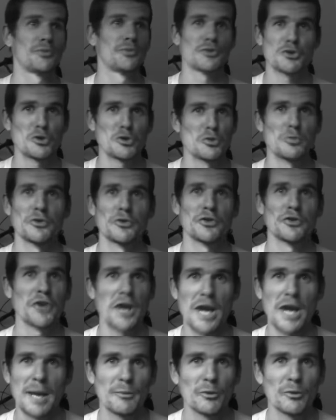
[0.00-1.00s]
tubers,
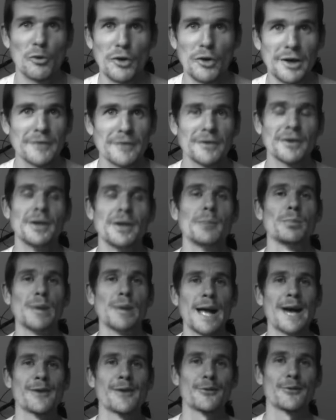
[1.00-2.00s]
yams, whatever,
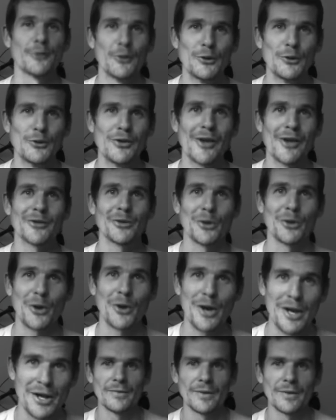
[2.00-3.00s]
plant food, that's what
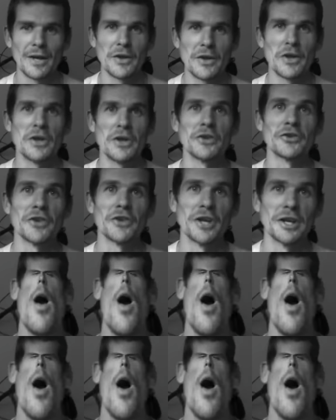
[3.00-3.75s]
I eat. And then he said,